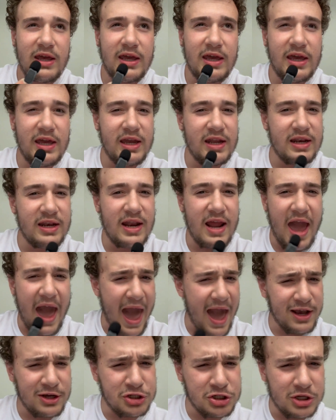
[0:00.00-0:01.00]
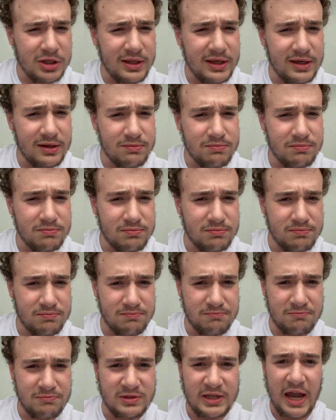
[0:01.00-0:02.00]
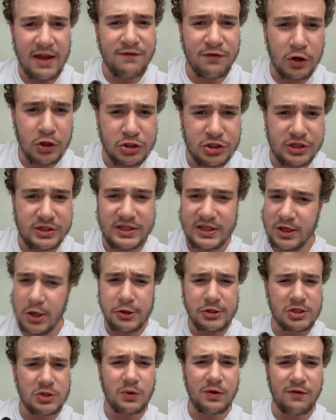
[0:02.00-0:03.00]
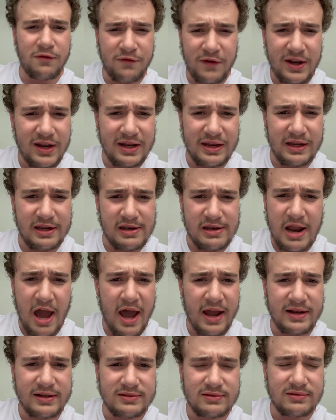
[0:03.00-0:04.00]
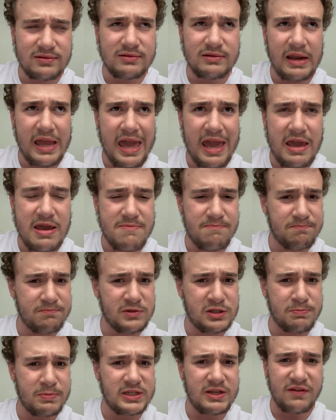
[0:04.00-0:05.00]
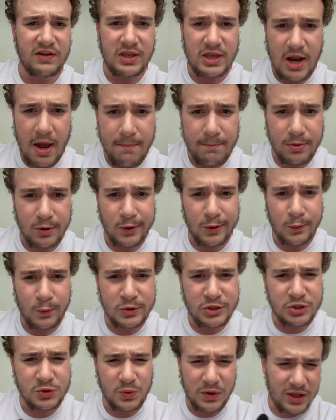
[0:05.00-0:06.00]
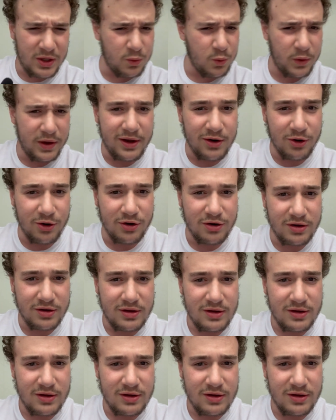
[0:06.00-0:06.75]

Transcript: it actually diverges. It goes to infinity, not a specific number, which is really weird.